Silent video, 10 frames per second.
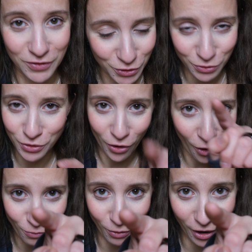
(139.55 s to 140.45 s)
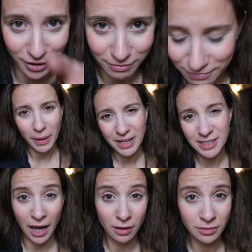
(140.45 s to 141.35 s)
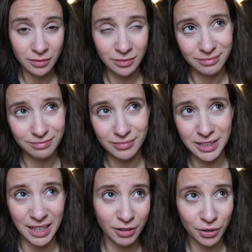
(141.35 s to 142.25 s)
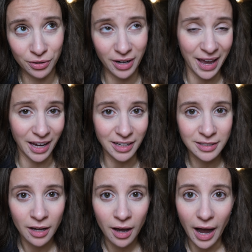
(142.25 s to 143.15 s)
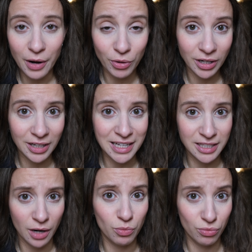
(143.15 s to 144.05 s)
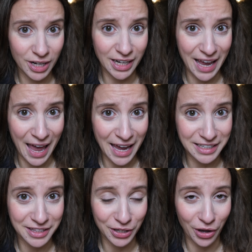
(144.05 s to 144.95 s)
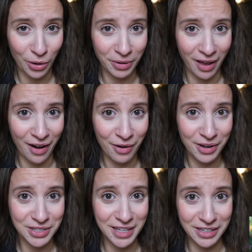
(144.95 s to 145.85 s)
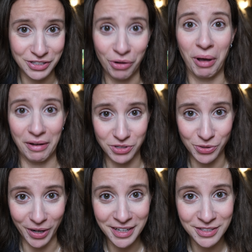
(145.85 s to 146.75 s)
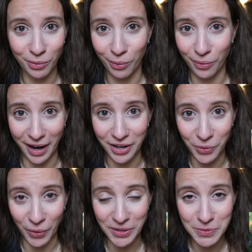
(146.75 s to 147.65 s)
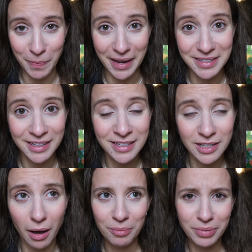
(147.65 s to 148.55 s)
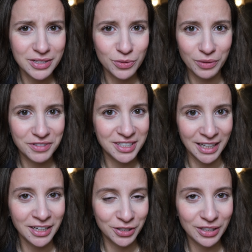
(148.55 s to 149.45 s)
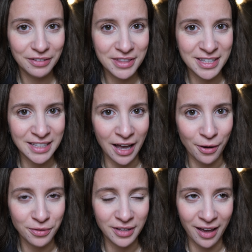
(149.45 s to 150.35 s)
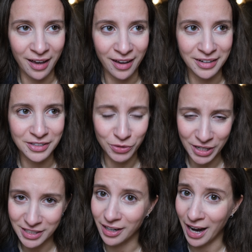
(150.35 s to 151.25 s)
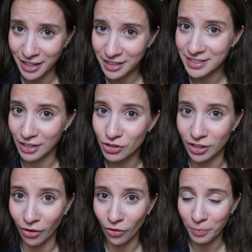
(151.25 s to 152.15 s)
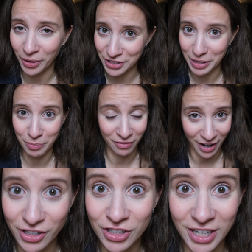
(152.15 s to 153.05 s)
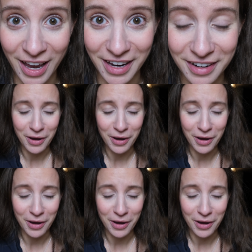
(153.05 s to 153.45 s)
Do your homework. By town 7 or 8, I realized that I really hate the urban areas that don't have trees or any green spaces. Plus, we've decided to live in the south, and trees are kind of essential because they provide shade.